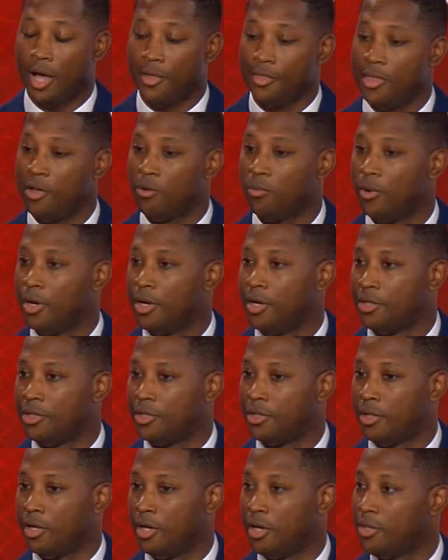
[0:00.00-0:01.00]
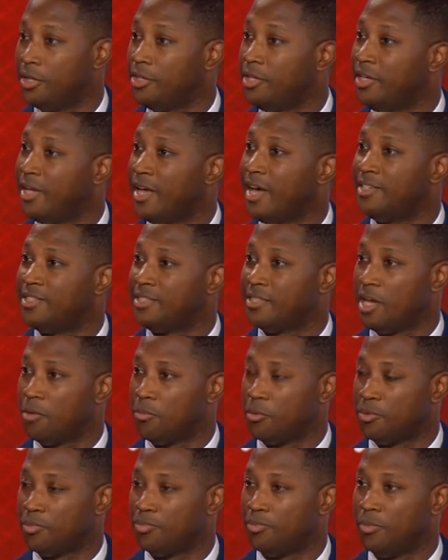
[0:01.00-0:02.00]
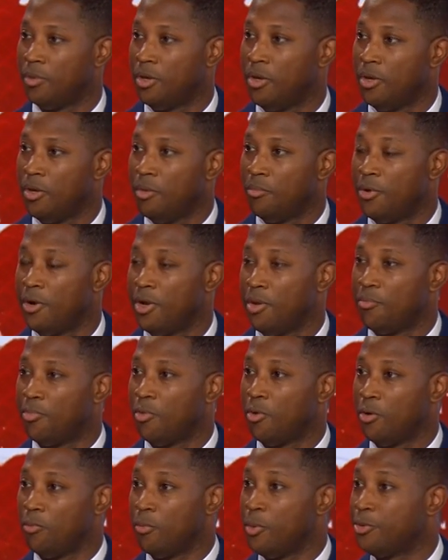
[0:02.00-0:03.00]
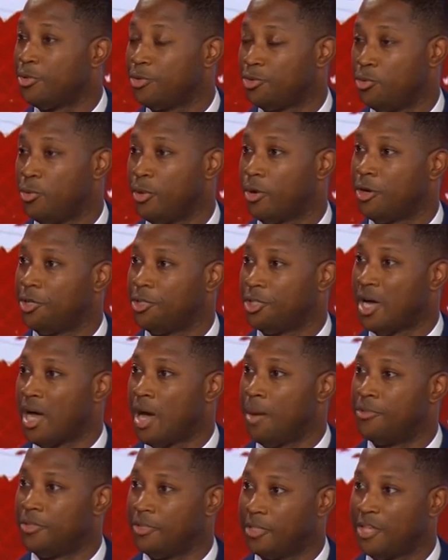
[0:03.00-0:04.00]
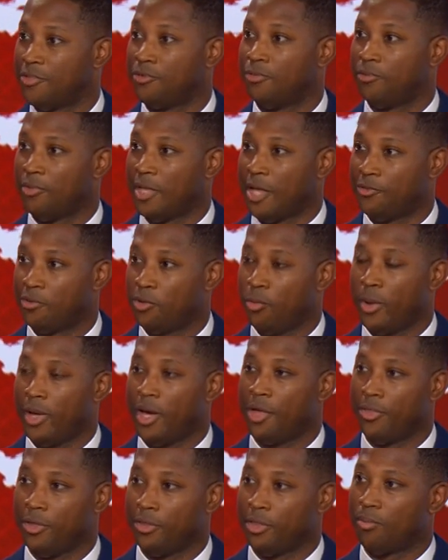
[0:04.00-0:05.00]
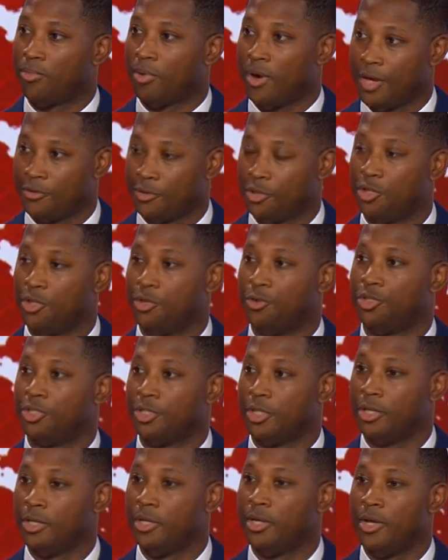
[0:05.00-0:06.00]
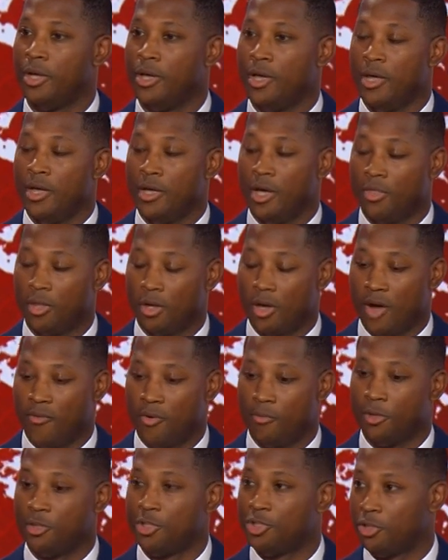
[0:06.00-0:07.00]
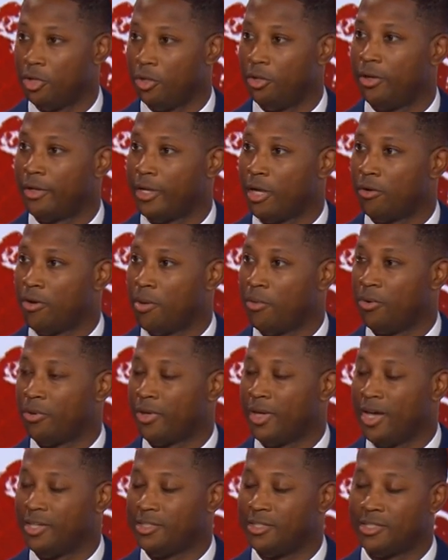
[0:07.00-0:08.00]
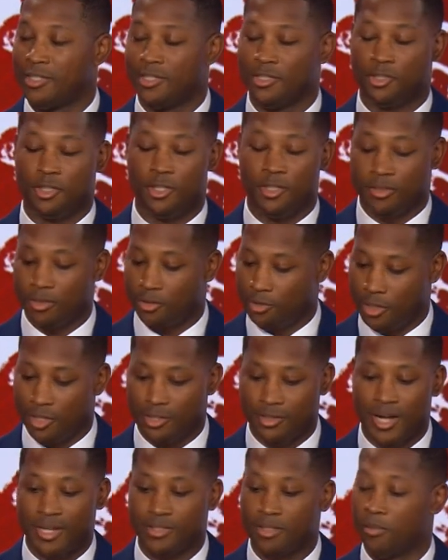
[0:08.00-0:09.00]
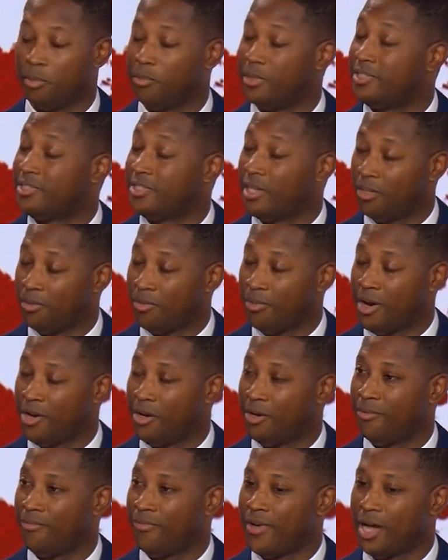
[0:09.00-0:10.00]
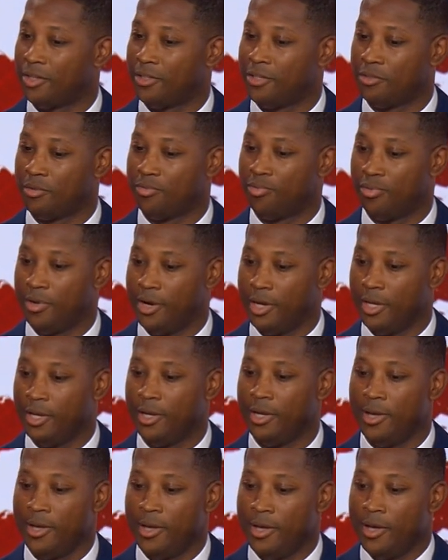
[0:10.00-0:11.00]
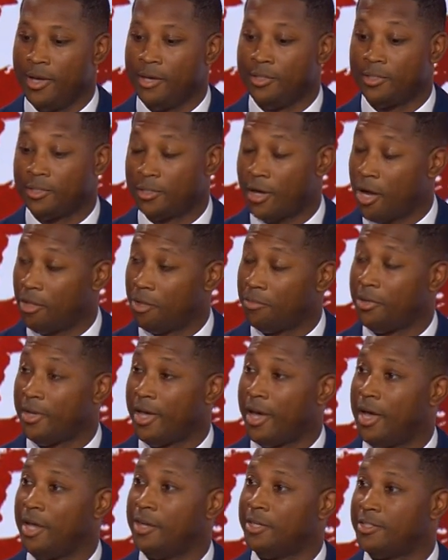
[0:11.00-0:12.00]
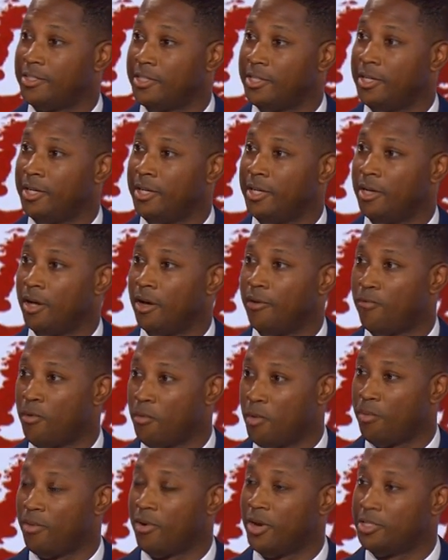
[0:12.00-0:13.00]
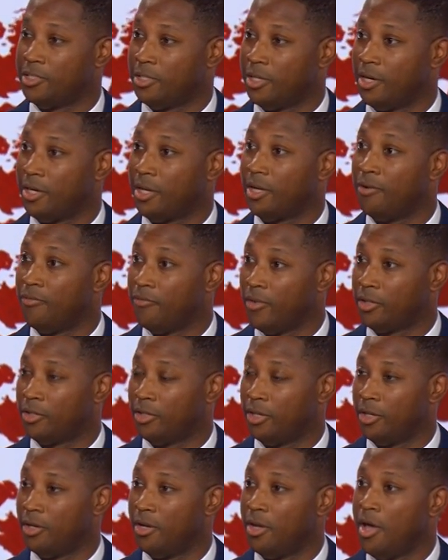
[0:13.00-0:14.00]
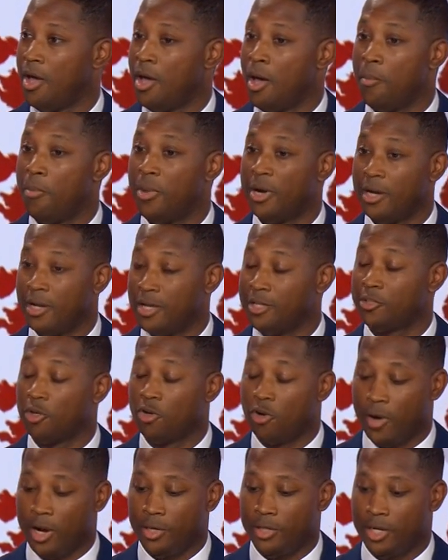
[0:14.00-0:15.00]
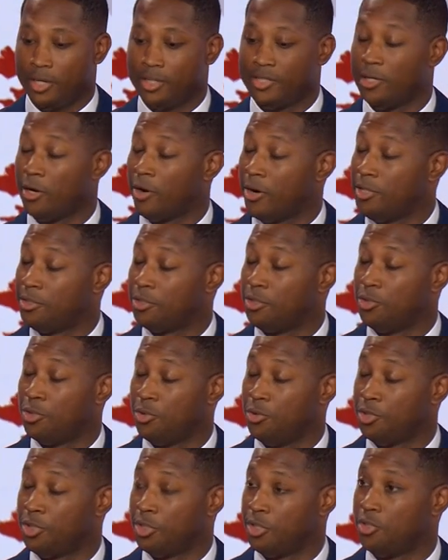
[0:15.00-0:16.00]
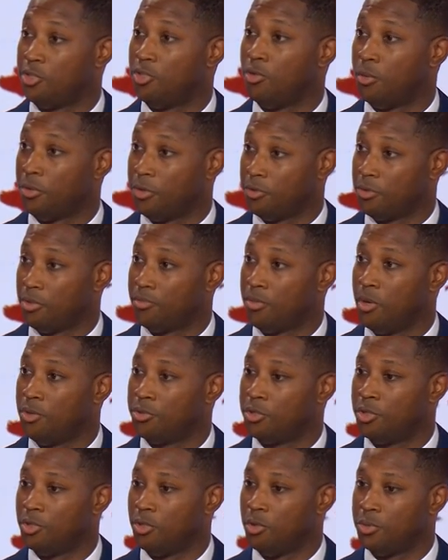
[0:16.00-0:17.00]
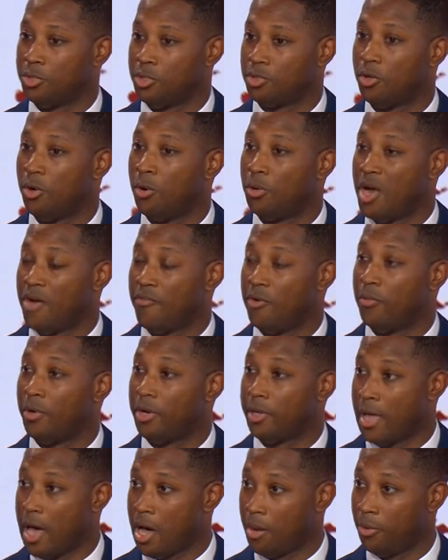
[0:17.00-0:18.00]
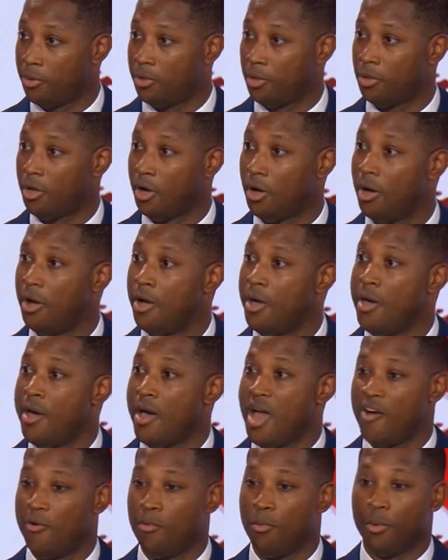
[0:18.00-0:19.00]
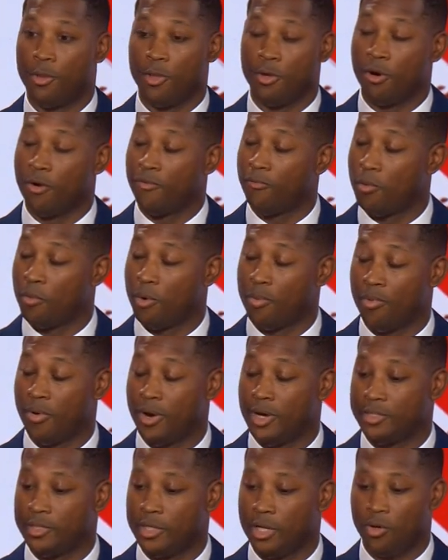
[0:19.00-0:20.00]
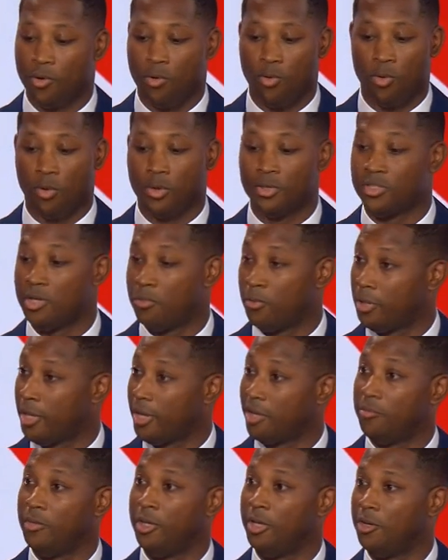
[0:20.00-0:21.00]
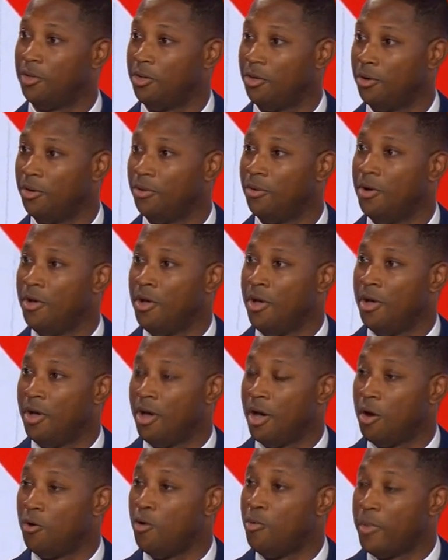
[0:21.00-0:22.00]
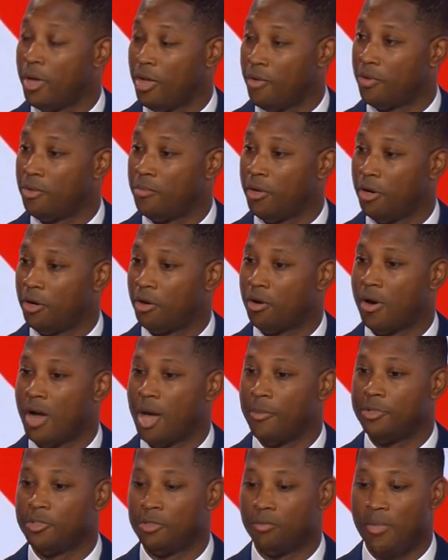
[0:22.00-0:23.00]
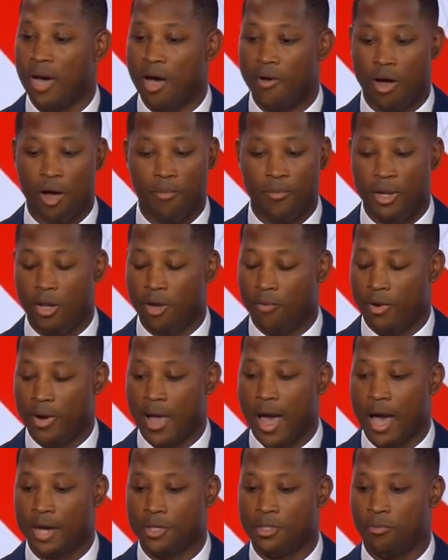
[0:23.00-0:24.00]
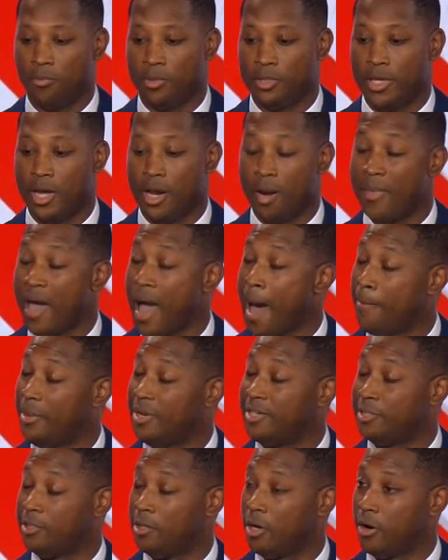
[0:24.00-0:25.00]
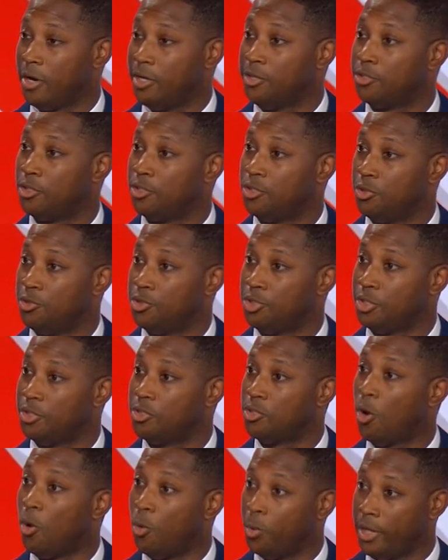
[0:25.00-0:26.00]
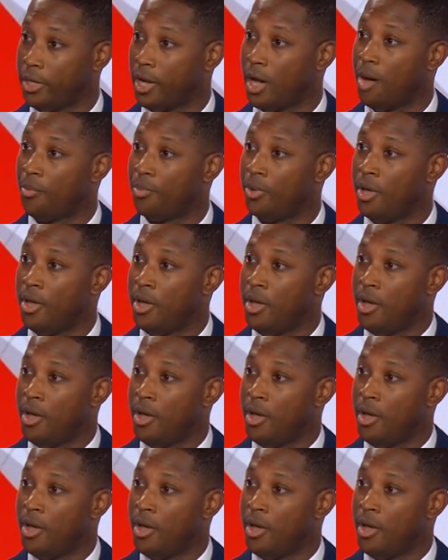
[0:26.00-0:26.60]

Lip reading: I think what the DA said was pretty important. We were just doing our jobs. And that's the way I think the prosecution and the government should look at criminal cases. It's not something to be celebrated. In fact, it's a pretty solemn day to see a former president convicted. But it is a great day to see our institutions doing what they're supposed to do, which is hold everyone accountable to the law. Everyone, whether you're a former president or someone like me and you who may have committed a crime. And so my immediate reaction was that I'm happy to see our institutions holding up.